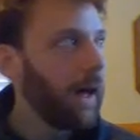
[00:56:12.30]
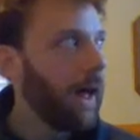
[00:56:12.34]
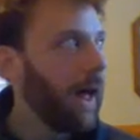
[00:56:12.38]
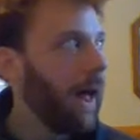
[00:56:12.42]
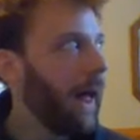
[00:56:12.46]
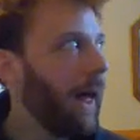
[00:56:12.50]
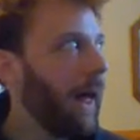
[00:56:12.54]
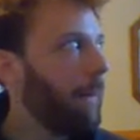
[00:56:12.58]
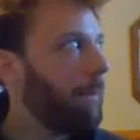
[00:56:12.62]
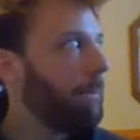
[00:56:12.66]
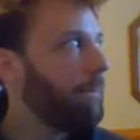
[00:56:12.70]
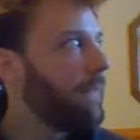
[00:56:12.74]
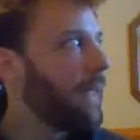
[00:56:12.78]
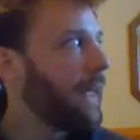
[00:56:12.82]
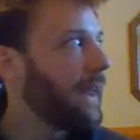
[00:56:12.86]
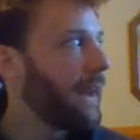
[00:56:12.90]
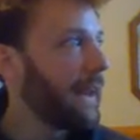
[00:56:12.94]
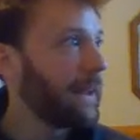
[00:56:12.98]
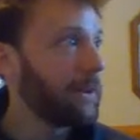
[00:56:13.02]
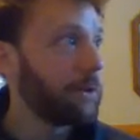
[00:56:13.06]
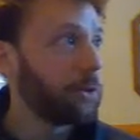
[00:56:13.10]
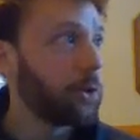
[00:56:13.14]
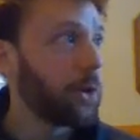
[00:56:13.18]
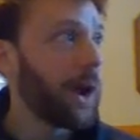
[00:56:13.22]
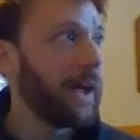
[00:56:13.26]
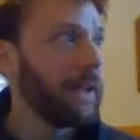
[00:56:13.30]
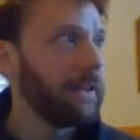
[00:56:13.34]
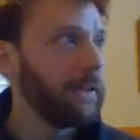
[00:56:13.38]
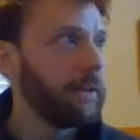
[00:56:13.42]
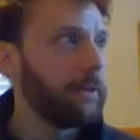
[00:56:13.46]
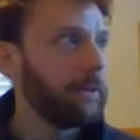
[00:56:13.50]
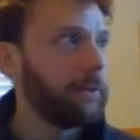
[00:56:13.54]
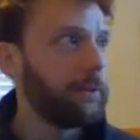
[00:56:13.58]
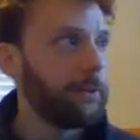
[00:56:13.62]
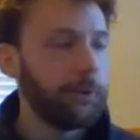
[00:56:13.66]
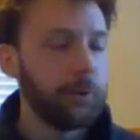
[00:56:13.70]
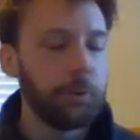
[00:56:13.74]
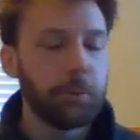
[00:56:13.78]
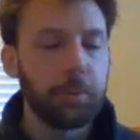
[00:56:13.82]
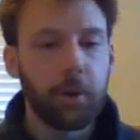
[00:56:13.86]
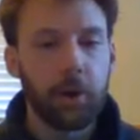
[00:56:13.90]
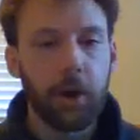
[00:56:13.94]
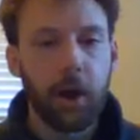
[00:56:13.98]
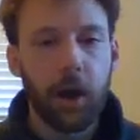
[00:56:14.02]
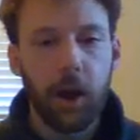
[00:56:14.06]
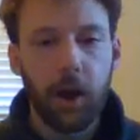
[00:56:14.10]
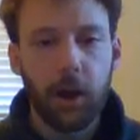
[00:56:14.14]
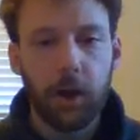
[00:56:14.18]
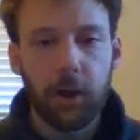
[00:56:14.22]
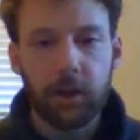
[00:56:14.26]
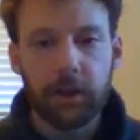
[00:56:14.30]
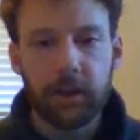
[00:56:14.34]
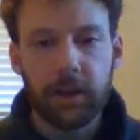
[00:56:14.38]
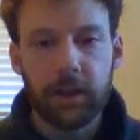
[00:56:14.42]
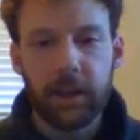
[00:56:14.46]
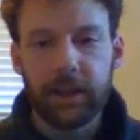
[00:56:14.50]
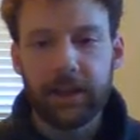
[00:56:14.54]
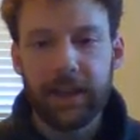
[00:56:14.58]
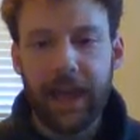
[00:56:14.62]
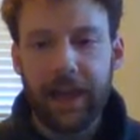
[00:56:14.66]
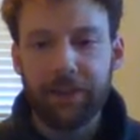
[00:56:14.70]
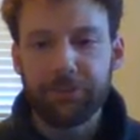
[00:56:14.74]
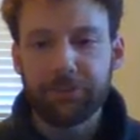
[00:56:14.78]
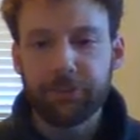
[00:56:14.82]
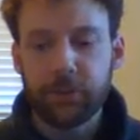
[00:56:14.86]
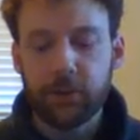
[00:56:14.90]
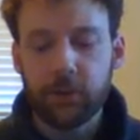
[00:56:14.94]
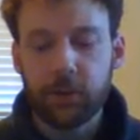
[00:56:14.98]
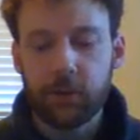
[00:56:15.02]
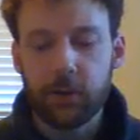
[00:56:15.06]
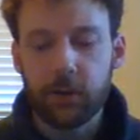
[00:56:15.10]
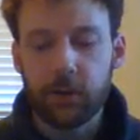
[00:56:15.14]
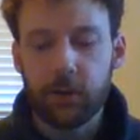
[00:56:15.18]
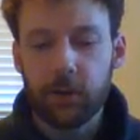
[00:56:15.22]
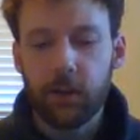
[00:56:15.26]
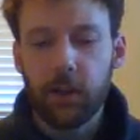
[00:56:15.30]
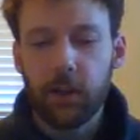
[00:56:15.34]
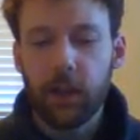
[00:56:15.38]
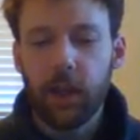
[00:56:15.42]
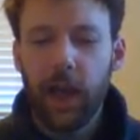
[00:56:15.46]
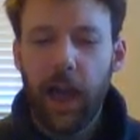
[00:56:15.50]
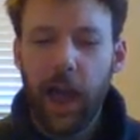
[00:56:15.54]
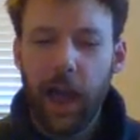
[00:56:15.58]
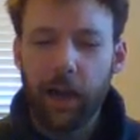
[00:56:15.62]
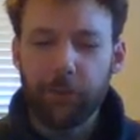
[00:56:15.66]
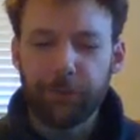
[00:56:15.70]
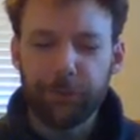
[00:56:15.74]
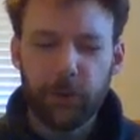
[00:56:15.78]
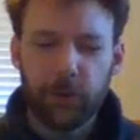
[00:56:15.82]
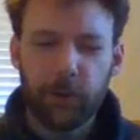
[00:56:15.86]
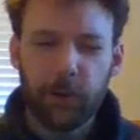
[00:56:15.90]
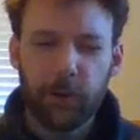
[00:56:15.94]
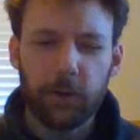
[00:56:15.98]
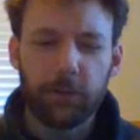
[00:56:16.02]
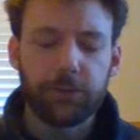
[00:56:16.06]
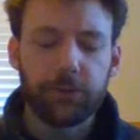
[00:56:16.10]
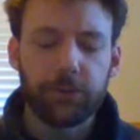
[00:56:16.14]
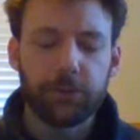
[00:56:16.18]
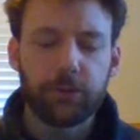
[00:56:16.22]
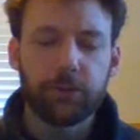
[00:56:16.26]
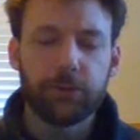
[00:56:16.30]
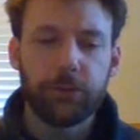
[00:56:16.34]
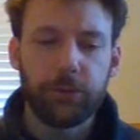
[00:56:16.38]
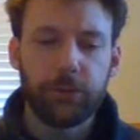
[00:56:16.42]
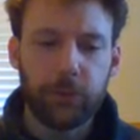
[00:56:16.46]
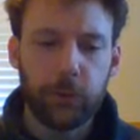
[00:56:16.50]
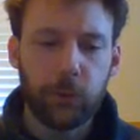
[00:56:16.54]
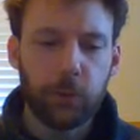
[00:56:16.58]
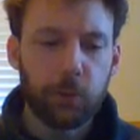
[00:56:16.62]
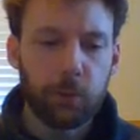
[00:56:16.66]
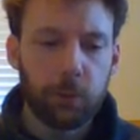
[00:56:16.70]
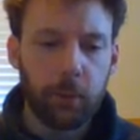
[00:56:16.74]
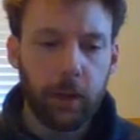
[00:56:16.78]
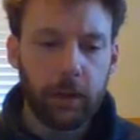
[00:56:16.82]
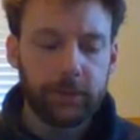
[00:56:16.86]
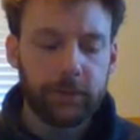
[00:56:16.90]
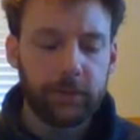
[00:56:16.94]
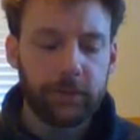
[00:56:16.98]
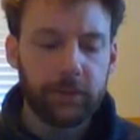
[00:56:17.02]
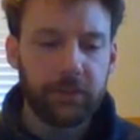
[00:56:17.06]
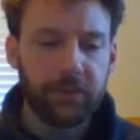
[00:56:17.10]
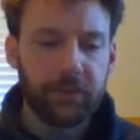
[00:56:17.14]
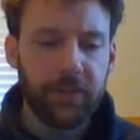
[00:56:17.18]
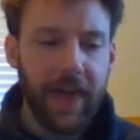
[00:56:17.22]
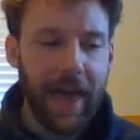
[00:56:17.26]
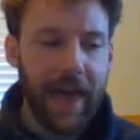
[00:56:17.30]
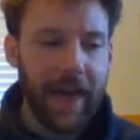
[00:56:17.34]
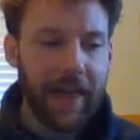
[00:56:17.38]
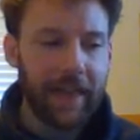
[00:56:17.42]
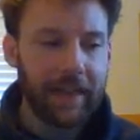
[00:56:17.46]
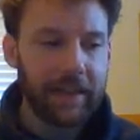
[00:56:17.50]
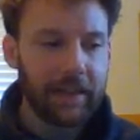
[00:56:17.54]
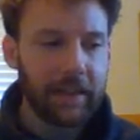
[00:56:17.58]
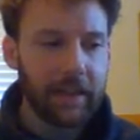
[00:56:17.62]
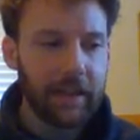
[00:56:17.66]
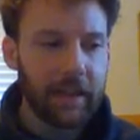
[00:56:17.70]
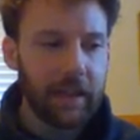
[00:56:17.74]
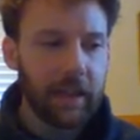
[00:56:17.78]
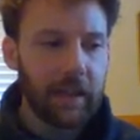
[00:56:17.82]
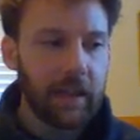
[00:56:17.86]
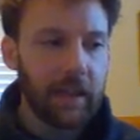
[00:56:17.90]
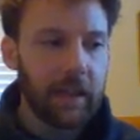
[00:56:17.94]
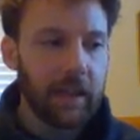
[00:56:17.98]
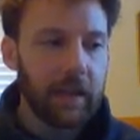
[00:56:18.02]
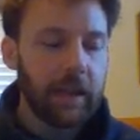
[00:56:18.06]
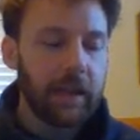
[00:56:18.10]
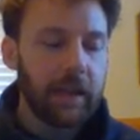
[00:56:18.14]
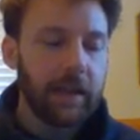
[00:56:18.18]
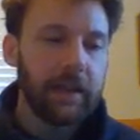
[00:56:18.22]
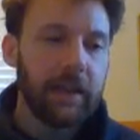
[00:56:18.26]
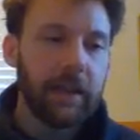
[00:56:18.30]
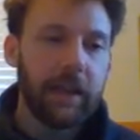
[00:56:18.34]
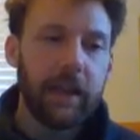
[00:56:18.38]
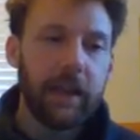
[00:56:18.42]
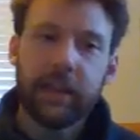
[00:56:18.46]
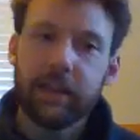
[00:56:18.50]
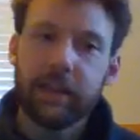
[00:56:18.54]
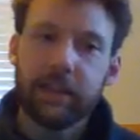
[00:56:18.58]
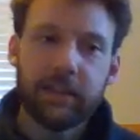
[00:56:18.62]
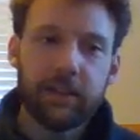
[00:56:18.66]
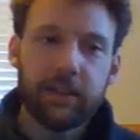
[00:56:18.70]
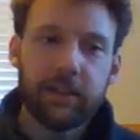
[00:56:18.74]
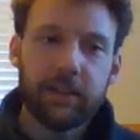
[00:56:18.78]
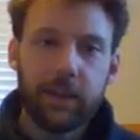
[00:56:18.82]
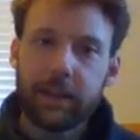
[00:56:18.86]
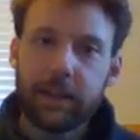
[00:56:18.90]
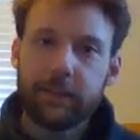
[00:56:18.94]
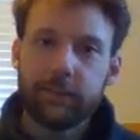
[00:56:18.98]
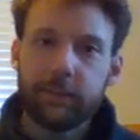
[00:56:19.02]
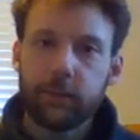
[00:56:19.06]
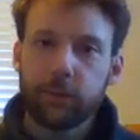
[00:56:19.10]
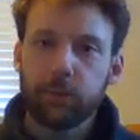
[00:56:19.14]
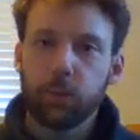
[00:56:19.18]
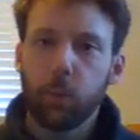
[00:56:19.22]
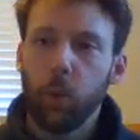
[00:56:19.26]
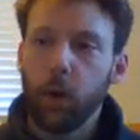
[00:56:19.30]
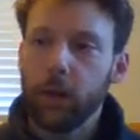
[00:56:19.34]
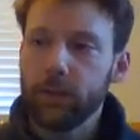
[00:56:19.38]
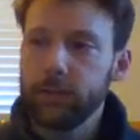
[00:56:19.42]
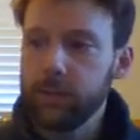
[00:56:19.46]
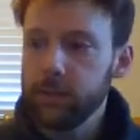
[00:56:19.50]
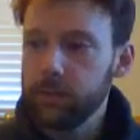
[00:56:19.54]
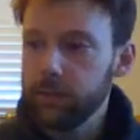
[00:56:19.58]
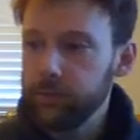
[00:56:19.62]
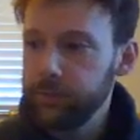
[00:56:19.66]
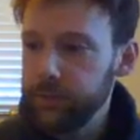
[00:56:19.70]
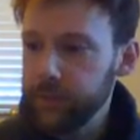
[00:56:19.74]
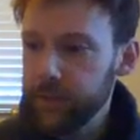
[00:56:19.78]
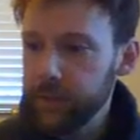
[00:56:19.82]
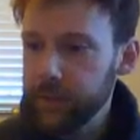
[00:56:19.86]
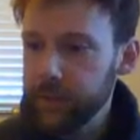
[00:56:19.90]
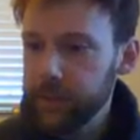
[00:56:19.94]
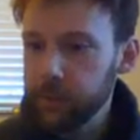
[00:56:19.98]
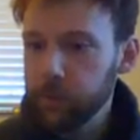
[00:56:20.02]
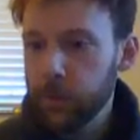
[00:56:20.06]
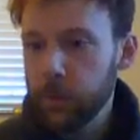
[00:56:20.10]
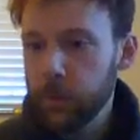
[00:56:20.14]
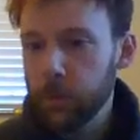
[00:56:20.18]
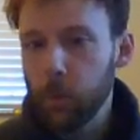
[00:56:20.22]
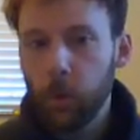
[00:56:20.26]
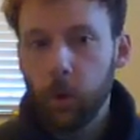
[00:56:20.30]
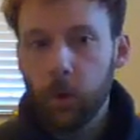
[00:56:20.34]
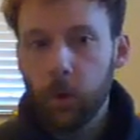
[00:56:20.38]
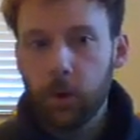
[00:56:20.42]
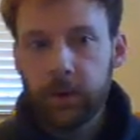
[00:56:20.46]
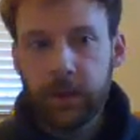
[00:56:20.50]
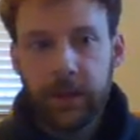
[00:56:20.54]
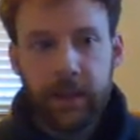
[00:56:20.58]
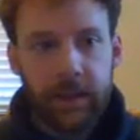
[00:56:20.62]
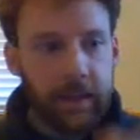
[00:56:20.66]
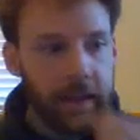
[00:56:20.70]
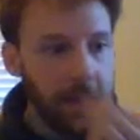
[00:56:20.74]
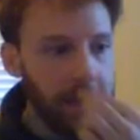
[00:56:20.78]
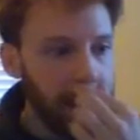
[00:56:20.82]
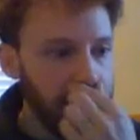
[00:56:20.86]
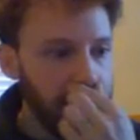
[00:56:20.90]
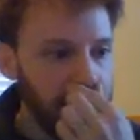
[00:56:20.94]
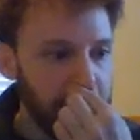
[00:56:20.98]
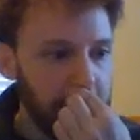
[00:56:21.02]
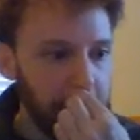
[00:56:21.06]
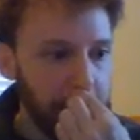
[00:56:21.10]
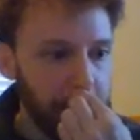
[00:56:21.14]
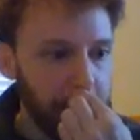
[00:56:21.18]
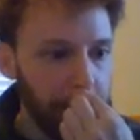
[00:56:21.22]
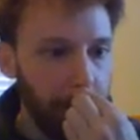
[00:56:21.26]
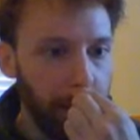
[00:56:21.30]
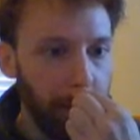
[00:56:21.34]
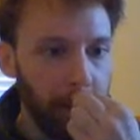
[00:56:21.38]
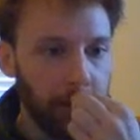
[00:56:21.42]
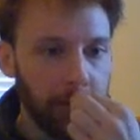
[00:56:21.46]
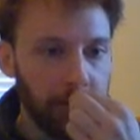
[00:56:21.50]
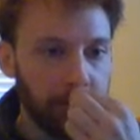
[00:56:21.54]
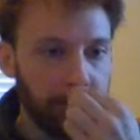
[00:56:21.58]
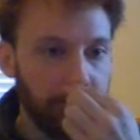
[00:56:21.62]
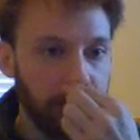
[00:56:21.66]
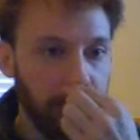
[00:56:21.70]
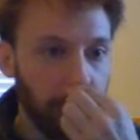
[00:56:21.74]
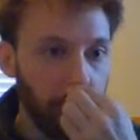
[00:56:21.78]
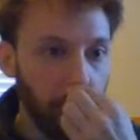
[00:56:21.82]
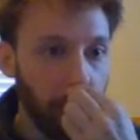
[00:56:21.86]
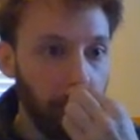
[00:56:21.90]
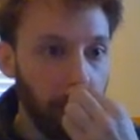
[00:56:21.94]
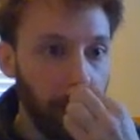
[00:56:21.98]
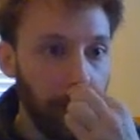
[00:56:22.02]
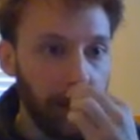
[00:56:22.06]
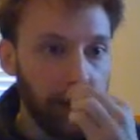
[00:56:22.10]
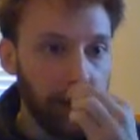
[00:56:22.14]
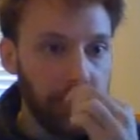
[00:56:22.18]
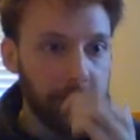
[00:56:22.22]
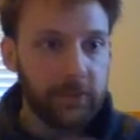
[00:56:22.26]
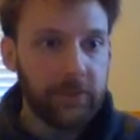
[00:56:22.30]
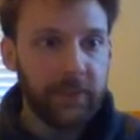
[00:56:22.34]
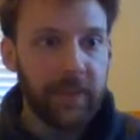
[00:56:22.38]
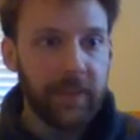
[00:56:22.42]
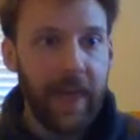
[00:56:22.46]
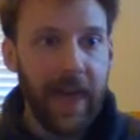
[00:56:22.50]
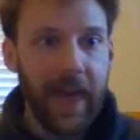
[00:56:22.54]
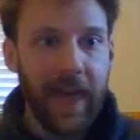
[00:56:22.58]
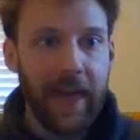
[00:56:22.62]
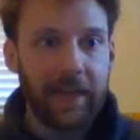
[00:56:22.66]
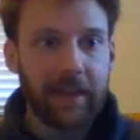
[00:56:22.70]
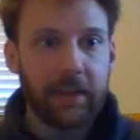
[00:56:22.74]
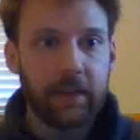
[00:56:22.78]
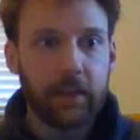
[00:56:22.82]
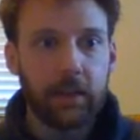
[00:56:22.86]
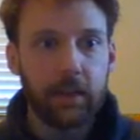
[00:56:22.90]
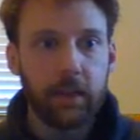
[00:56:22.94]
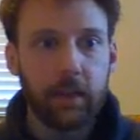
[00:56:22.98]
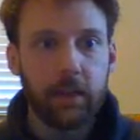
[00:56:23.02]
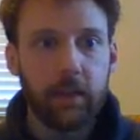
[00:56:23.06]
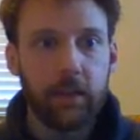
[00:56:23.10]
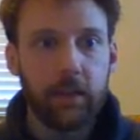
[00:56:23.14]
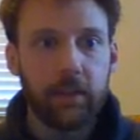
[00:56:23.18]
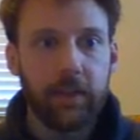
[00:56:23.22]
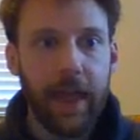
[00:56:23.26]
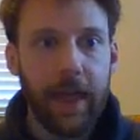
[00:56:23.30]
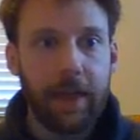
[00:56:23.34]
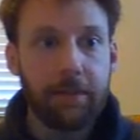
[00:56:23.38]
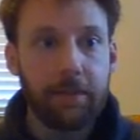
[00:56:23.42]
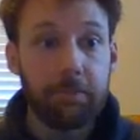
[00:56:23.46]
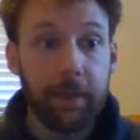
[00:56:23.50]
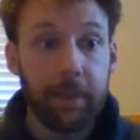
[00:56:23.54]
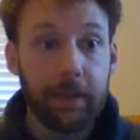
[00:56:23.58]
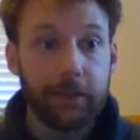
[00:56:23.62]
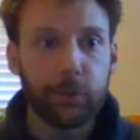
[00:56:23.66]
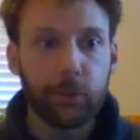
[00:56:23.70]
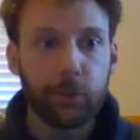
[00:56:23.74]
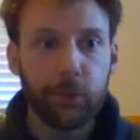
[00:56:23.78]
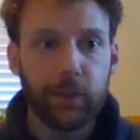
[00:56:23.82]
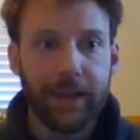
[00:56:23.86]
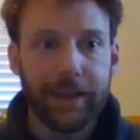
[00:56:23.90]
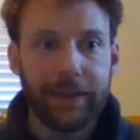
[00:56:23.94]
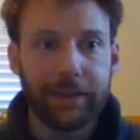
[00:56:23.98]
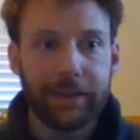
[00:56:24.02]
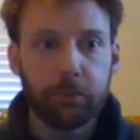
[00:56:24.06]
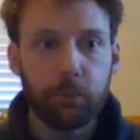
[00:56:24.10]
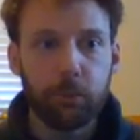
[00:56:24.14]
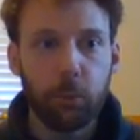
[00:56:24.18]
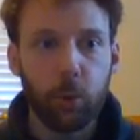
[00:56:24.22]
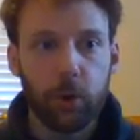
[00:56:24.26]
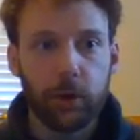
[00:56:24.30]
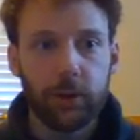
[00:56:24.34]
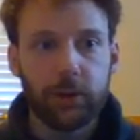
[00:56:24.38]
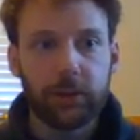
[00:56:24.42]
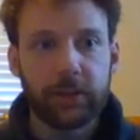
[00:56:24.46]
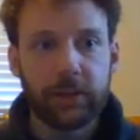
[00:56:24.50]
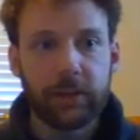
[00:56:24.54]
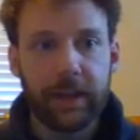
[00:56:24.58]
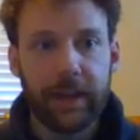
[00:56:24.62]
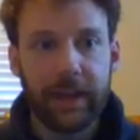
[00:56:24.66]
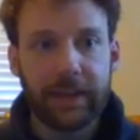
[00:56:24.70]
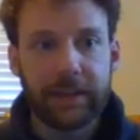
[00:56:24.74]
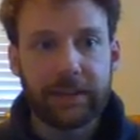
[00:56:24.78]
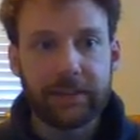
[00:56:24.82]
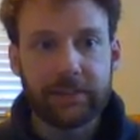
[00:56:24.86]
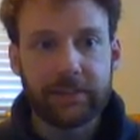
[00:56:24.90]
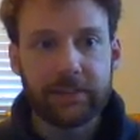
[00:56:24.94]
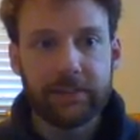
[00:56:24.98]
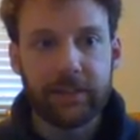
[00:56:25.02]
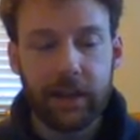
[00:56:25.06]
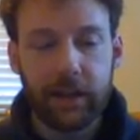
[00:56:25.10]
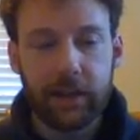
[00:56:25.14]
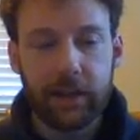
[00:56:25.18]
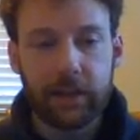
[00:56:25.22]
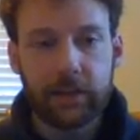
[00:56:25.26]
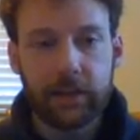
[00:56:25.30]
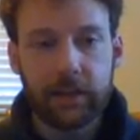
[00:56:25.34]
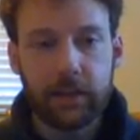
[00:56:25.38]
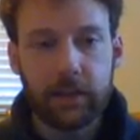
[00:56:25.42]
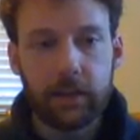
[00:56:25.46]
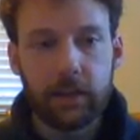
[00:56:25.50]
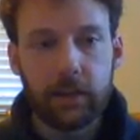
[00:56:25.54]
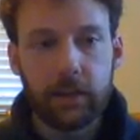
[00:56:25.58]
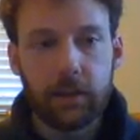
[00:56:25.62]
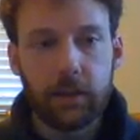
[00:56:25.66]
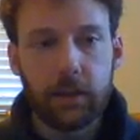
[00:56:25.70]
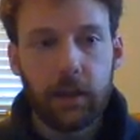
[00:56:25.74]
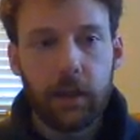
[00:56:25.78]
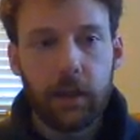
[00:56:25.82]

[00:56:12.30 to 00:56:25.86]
and I grinded super hard. And after a few months of that, it just wasn't feeling rewarding, and part of it was that mental game work that I had done